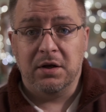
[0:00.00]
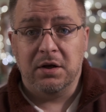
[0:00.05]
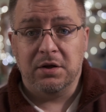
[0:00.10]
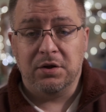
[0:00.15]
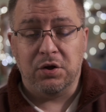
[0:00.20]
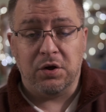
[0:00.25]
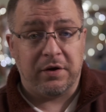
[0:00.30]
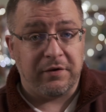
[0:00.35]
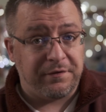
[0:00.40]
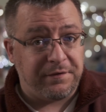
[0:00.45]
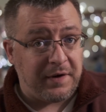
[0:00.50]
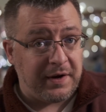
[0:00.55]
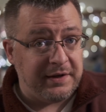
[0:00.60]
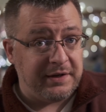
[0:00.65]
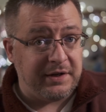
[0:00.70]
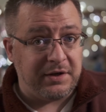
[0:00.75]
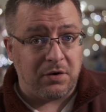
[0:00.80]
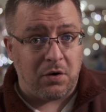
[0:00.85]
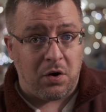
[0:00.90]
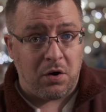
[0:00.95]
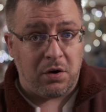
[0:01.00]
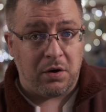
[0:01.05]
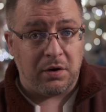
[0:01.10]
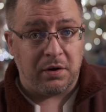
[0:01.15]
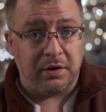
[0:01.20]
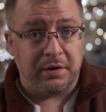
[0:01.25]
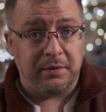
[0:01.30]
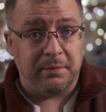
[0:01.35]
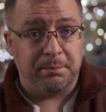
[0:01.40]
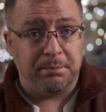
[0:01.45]
You can find it
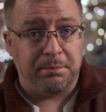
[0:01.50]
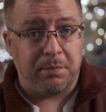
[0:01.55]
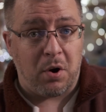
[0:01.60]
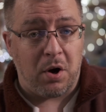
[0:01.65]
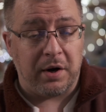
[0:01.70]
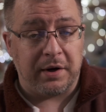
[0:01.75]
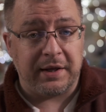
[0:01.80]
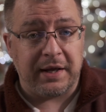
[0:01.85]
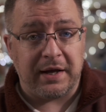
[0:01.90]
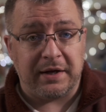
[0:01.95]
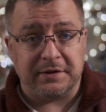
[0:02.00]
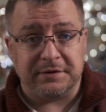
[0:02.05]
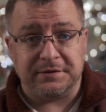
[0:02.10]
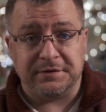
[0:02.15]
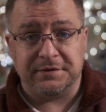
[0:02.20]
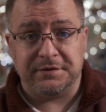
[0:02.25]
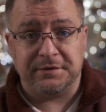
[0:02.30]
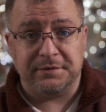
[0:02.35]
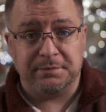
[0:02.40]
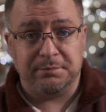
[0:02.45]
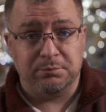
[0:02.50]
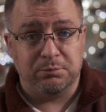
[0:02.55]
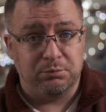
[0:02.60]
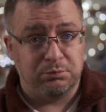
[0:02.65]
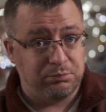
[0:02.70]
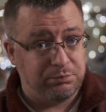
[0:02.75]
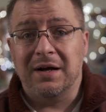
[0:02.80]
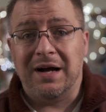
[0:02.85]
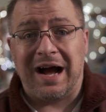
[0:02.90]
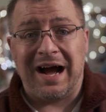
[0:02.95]
on podcasts,
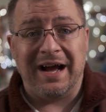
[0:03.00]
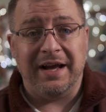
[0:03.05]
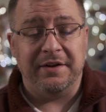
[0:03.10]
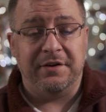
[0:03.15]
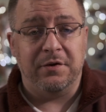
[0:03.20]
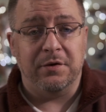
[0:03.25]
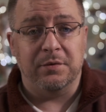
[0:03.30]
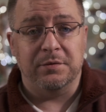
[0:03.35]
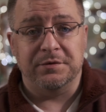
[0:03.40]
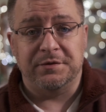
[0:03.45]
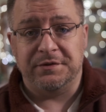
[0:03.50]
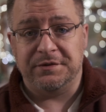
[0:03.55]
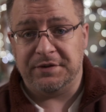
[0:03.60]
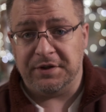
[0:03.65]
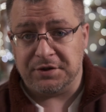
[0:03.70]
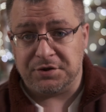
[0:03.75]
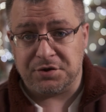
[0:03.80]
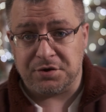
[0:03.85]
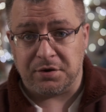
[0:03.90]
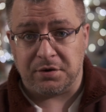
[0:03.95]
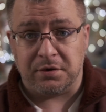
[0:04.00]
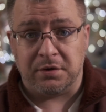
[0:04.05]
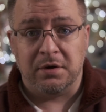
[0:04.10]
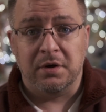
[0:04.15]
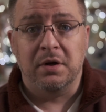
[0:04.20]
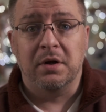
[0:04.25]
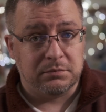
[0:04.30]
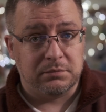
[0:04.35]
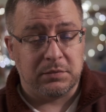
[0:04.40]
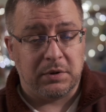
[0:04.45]
iTunes, Stitcher,
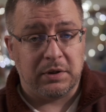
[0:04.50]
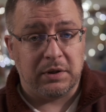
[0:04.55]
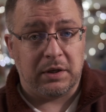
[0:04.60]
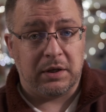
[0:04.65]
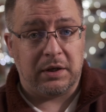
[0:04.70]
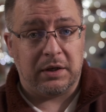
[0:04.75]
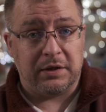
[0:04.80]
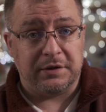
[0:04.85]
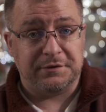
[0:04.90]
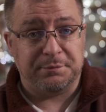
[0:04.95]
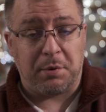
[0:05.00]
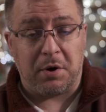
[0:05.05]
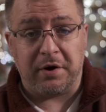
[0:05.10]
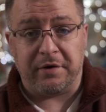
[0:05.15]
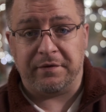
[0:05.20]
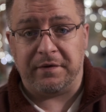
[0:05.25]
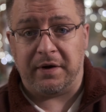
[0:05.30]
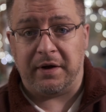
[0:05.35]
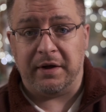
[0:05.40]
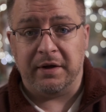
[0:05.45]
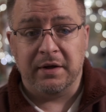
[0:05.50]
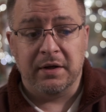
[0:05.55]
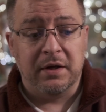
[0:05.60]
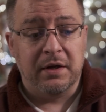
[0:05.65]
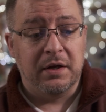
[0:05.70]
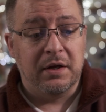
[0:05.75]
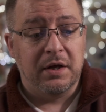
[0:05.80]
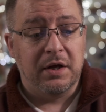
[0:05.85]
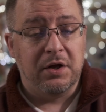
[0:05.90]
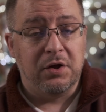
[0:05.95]
Spotify.
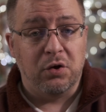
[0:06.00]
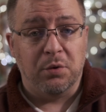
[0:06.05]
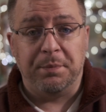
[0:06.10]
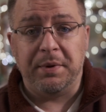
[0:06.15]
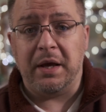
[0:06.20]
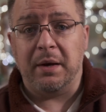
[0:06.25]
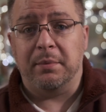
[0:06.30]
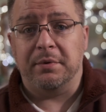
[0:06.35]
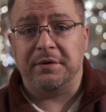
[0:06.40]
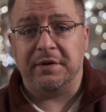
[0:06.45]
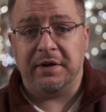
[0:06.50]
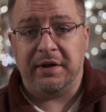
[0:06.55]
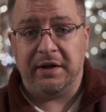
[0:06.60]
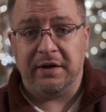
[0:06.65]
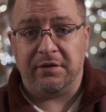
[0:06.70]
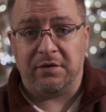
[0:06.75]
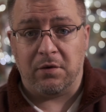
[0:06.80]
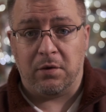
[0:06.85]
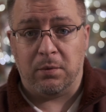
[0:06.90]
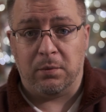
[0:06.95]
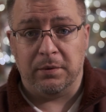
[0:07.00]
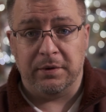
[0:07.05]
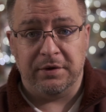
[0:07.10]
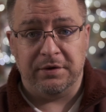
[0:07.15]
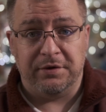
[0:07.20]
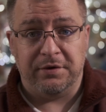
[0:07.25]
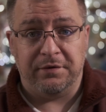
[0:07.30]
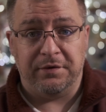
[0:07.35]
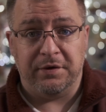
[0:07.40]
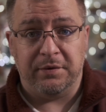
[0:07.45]
You'll be able to hear the whole
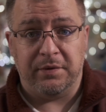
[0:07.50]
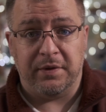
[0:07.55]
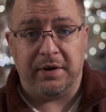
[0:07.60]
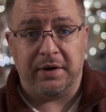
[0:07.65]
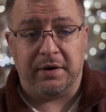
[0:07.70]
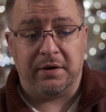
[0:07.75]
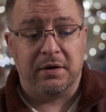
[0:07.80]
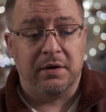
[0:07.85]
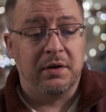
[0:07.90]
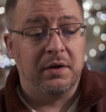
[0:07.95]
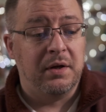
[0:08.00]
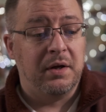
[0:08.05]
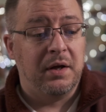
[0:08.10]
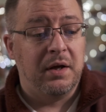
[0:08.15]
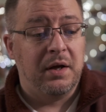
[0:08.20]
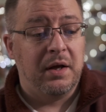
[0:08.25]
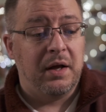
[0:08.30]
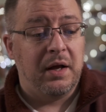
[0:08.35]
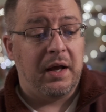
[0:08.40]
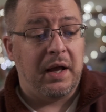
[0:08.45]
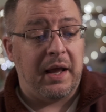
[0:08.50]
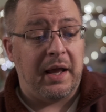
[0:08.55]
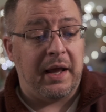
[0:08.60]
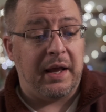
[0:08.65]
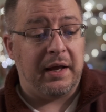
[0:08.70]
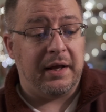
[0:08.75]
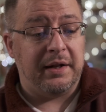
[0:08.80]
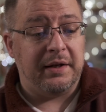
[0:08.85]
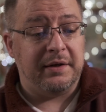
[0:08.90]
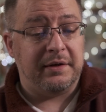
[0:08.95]
interview there.
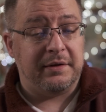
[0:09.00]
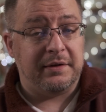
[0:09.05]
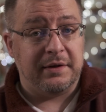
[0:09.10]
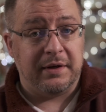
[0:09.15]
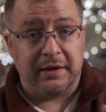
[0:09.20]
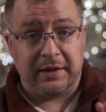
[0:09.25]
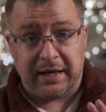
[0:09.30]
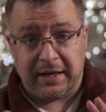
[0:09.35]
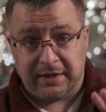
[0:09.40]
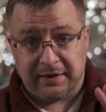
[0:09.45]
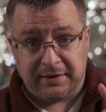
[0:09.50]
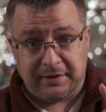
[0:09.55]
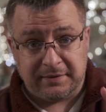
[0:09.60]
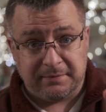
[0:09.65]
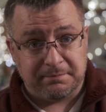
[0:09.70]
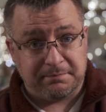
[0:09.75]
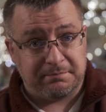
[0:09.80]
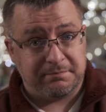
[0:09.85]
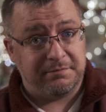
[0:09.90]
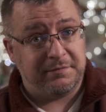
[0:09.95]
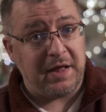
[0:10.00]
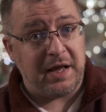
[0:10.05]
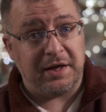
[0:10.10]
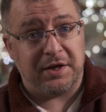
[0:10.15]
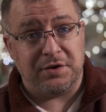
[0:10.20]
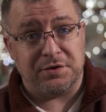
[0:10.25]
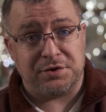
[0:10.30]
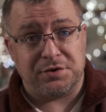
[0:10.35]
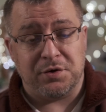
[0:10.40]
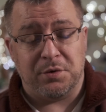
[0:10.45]
And again, thank
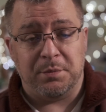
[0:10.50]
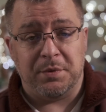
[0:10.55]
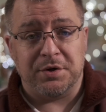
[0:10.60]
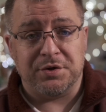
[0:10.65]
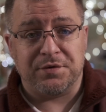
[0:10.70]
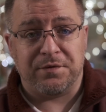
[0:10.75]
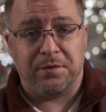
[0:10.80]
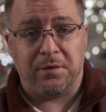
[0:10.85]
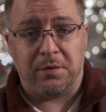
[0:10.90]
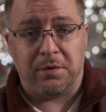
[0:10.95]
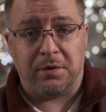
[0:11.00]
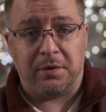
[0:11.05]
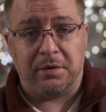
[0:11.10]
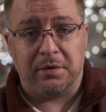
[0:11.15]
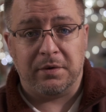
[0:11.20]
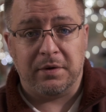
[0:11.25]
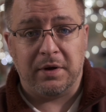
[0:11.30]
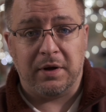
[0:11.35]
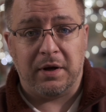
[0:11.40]
you so much for